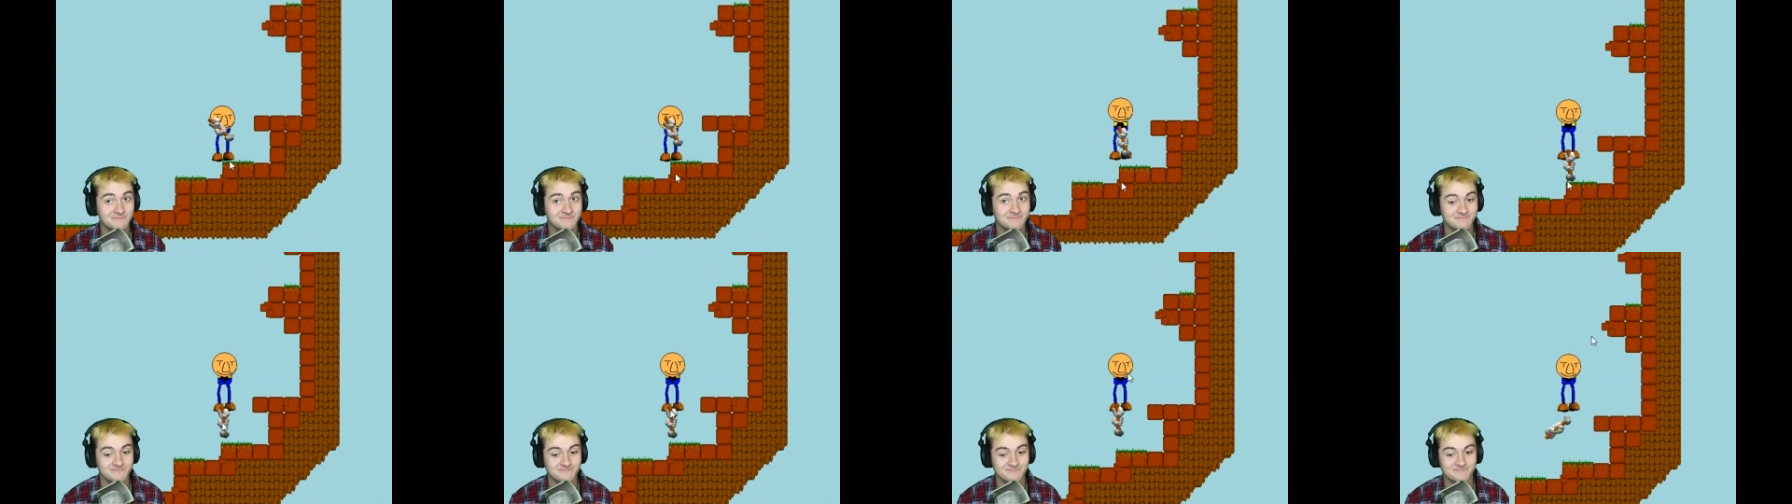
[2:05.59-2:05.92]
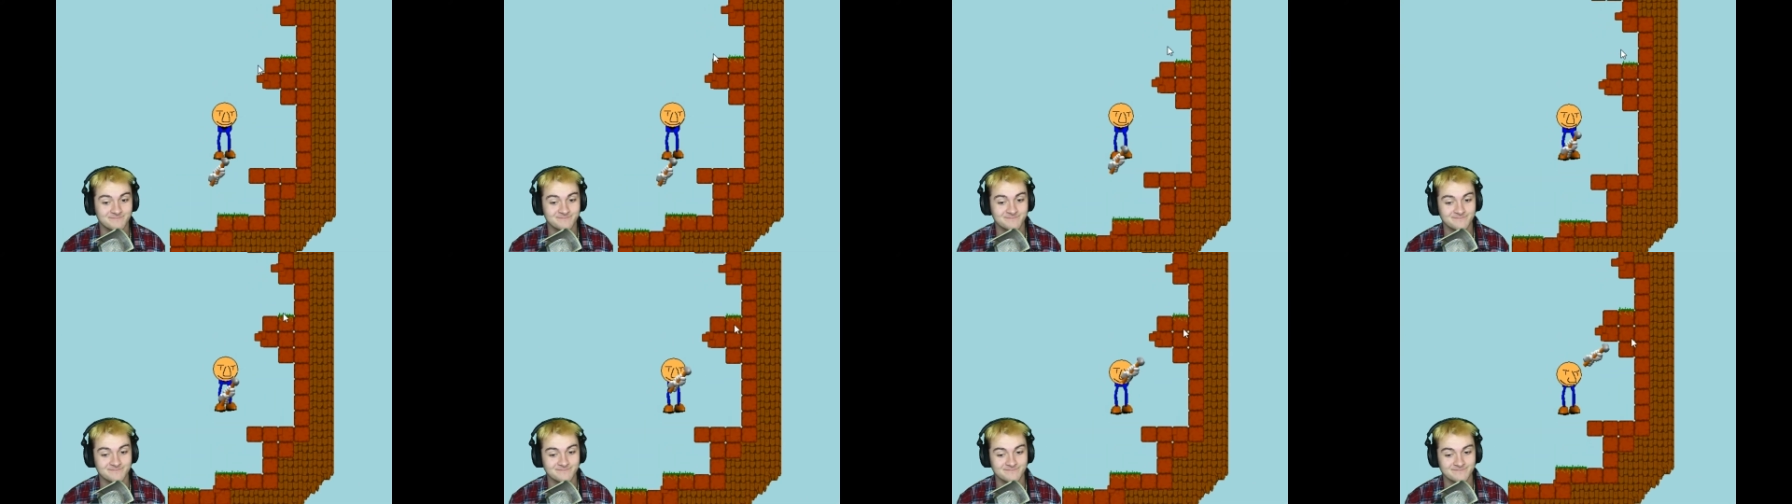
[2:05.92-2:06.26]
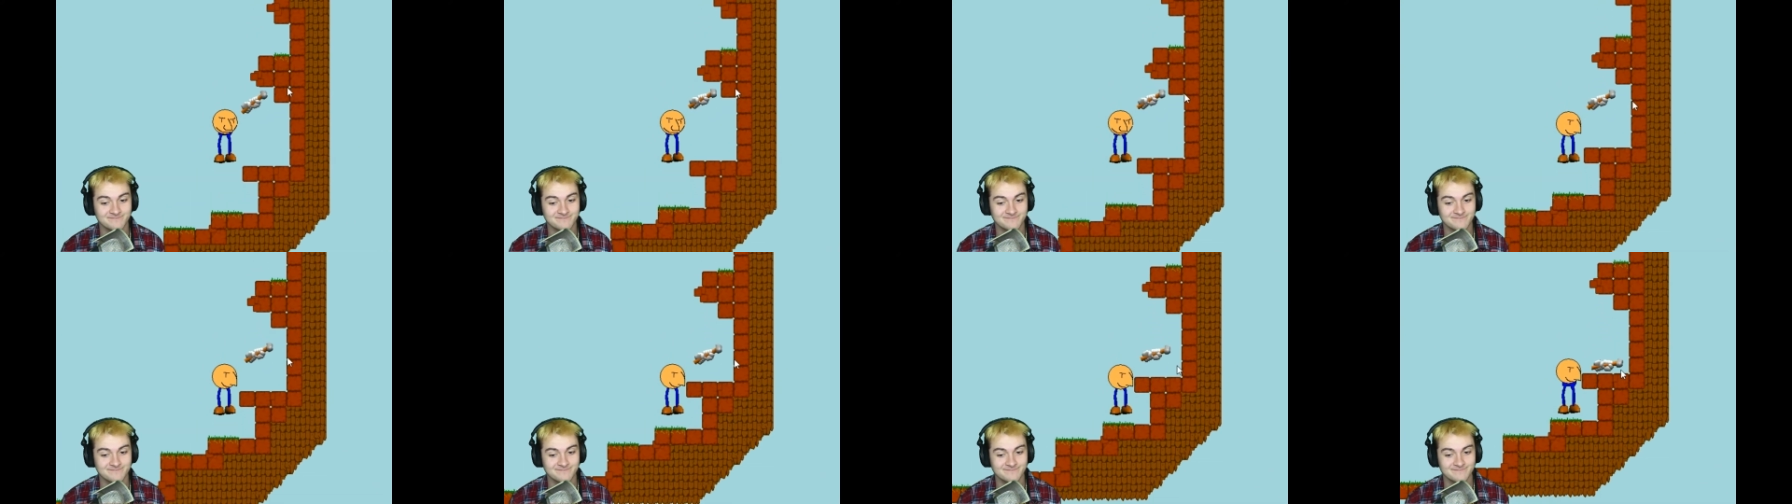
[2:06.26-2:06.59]
Huh?
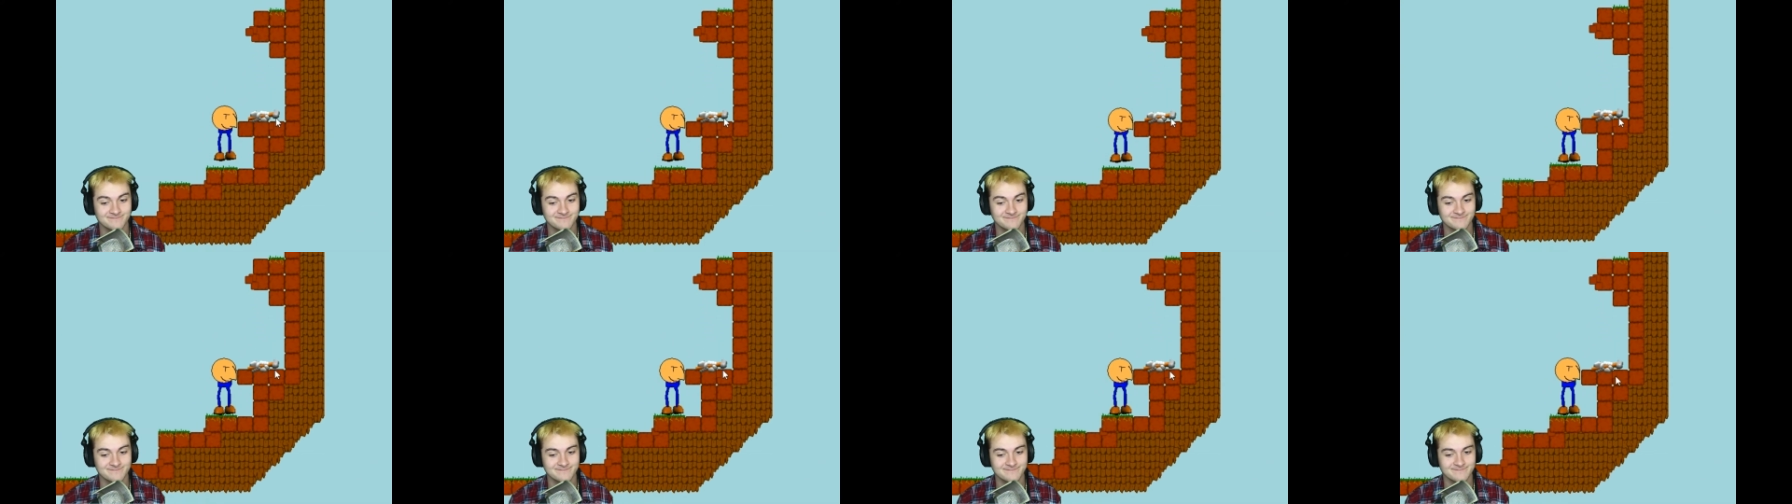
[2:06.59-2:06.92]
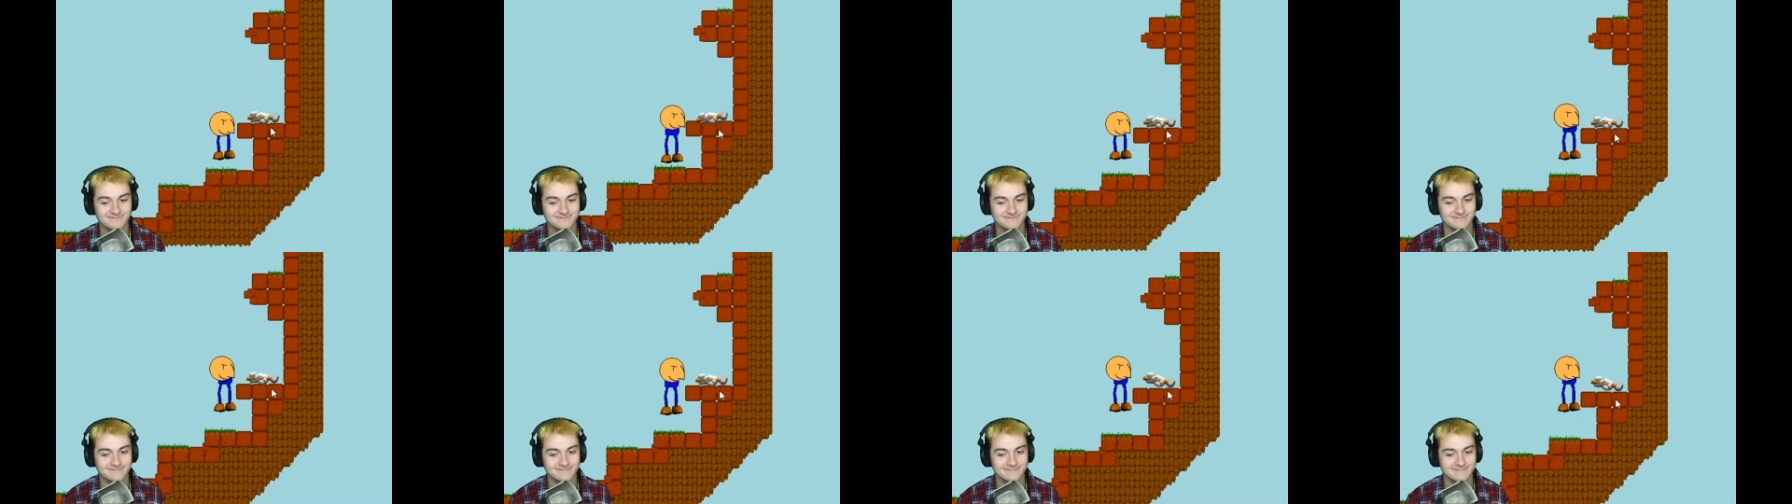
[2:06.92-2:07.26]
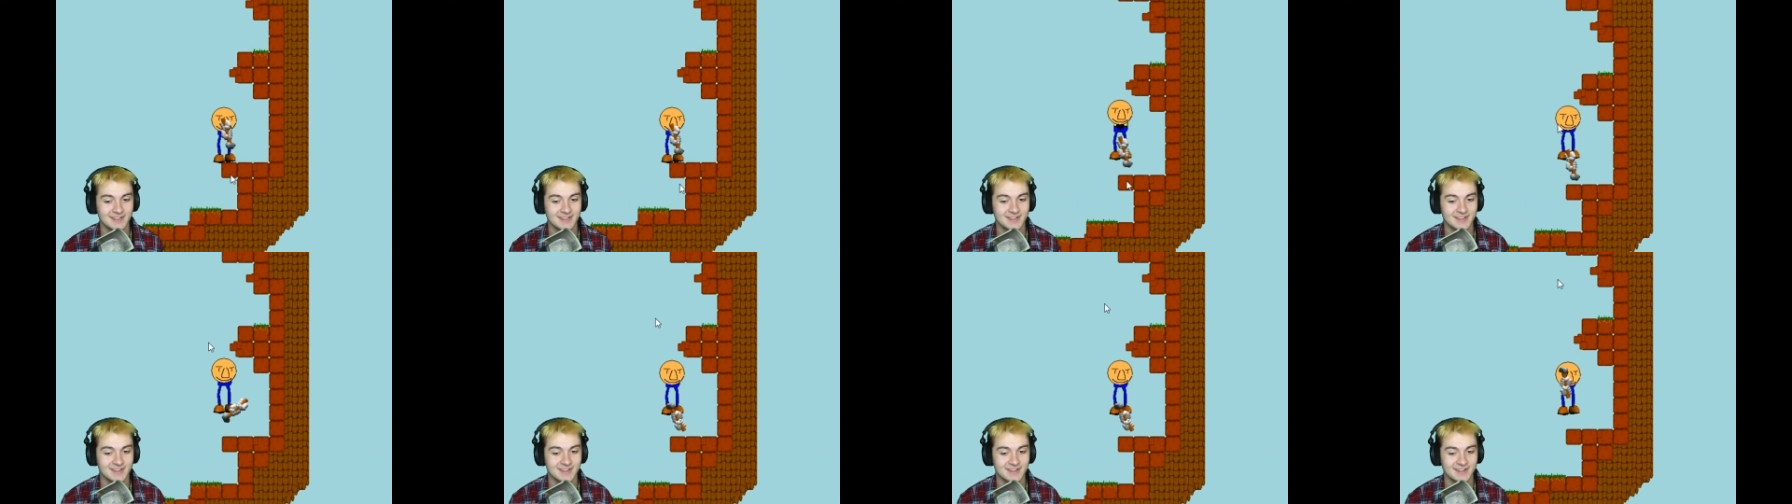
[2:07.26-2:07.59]

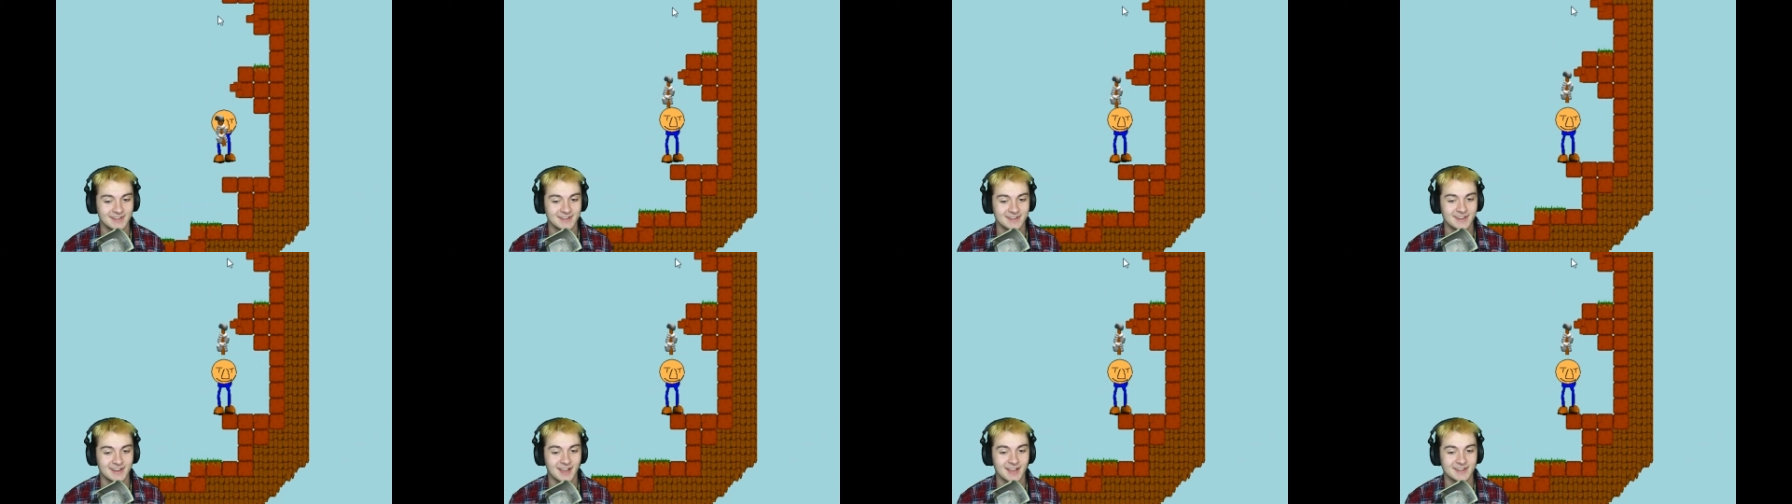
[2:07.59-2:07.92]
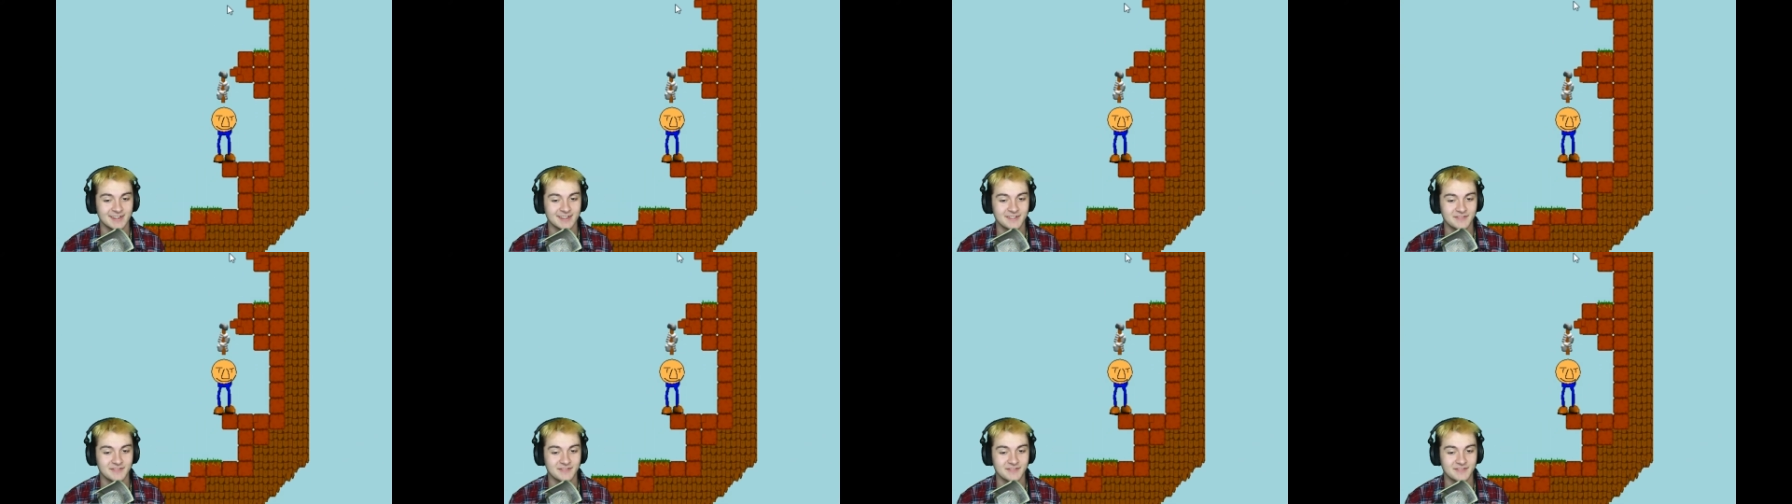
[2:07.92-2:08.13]
Huh? Not